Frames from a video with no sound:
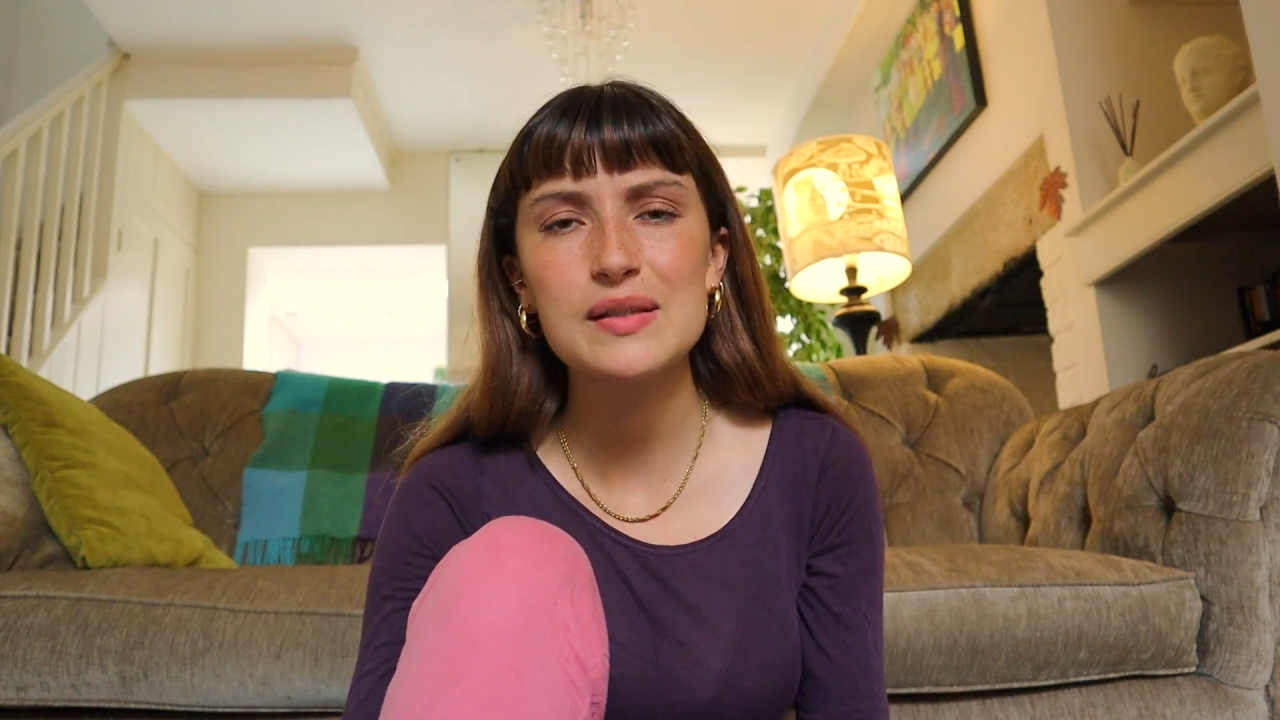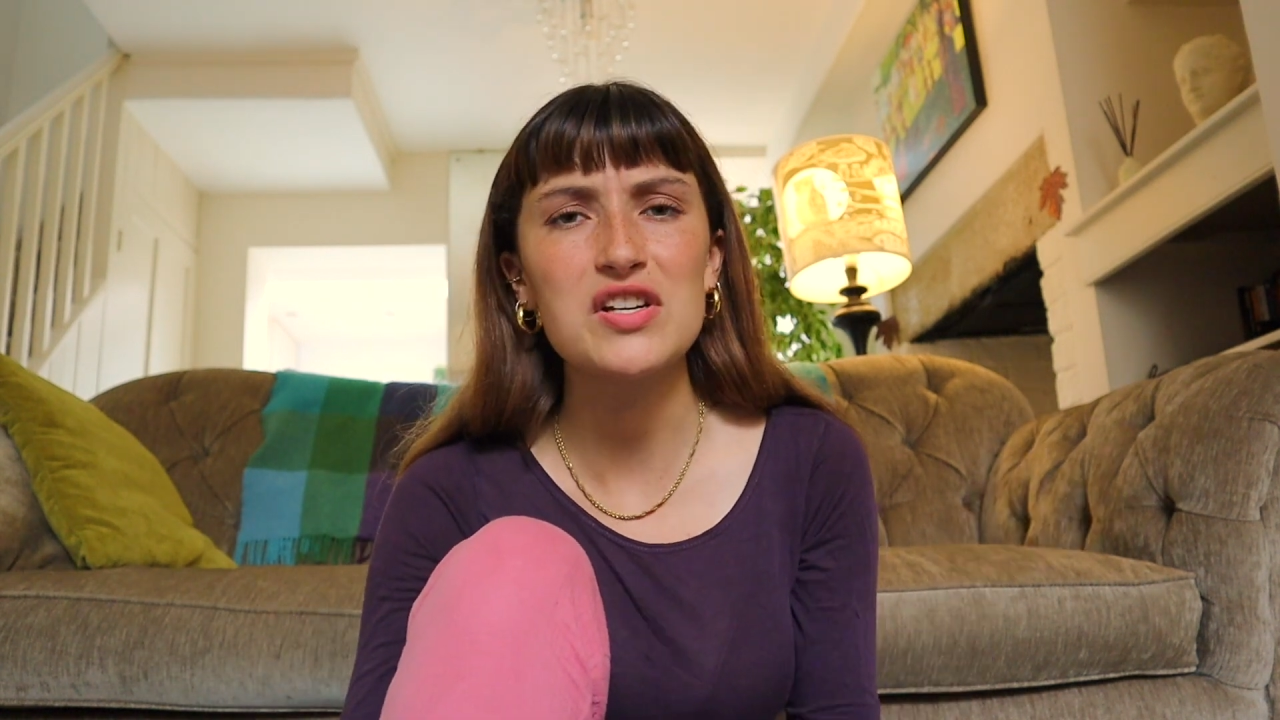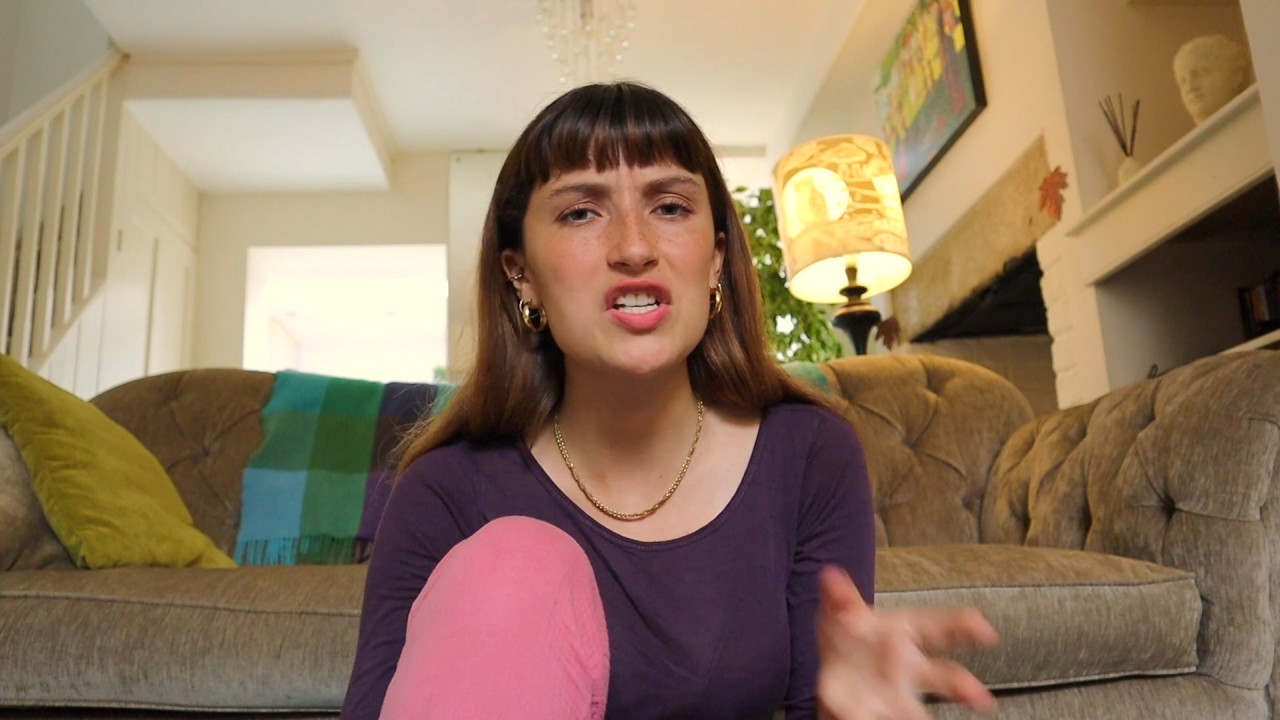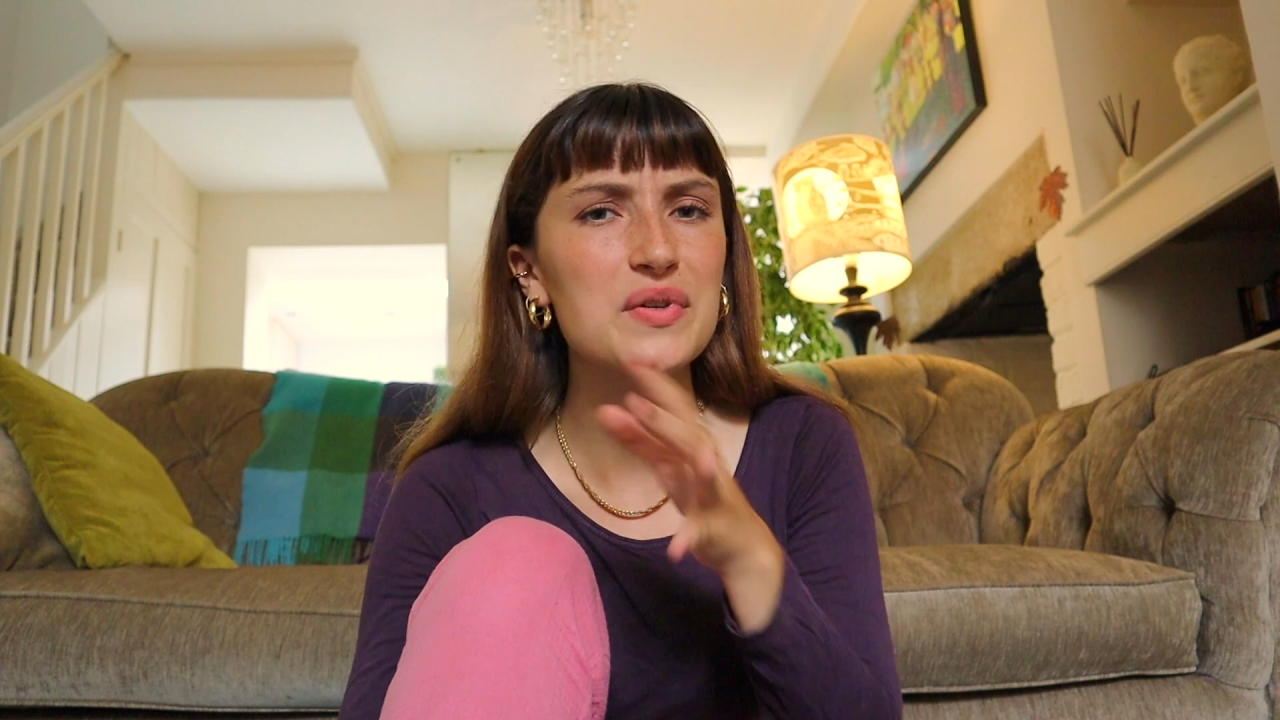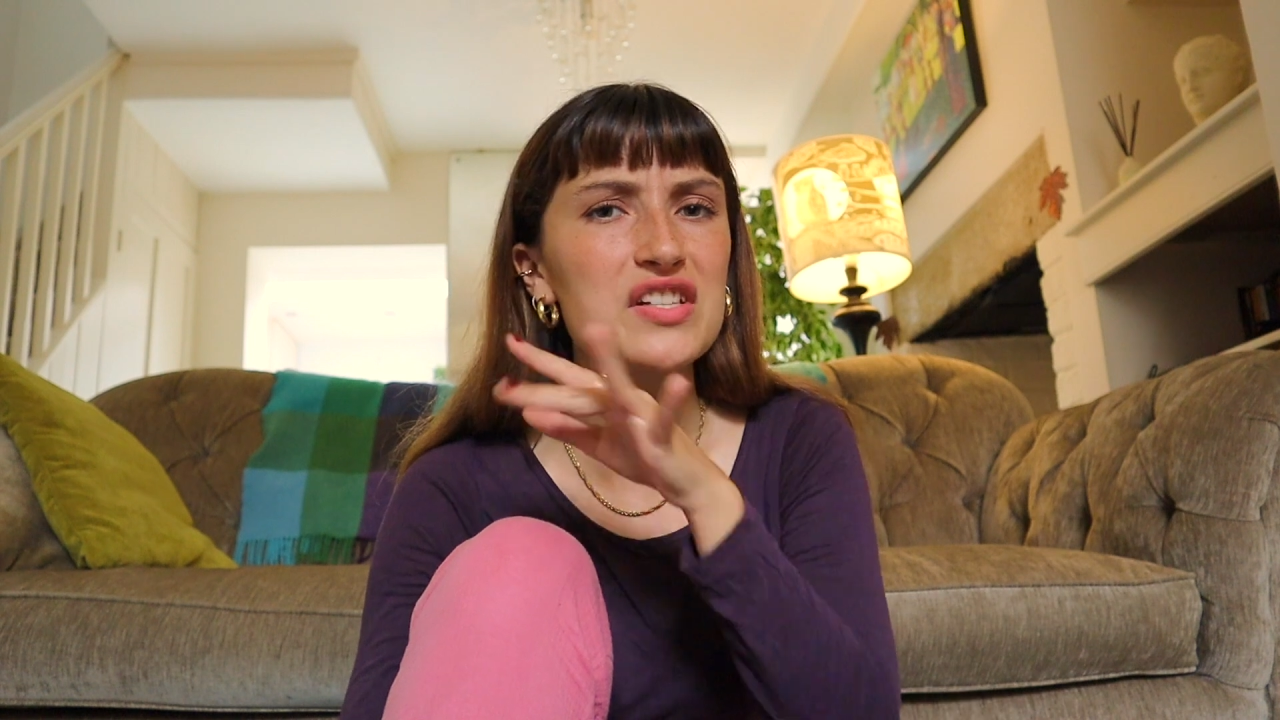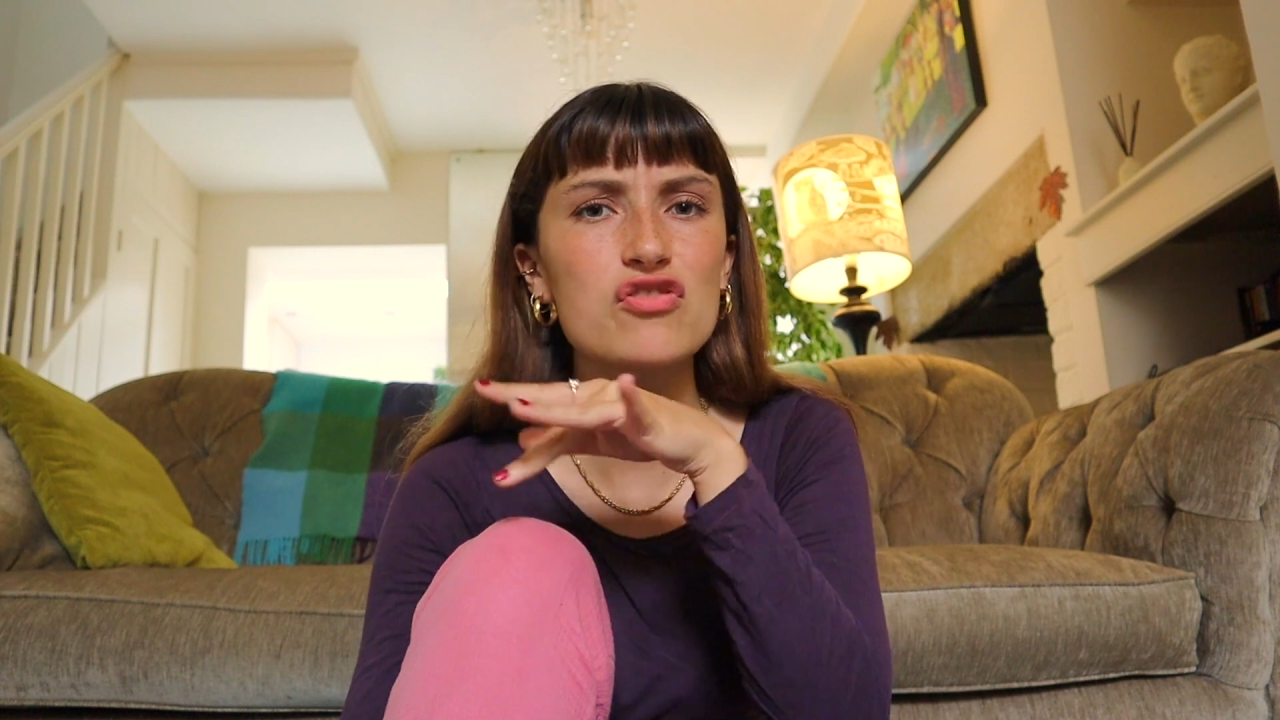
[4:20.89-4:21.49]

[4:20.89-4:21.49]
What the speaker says: especially when it's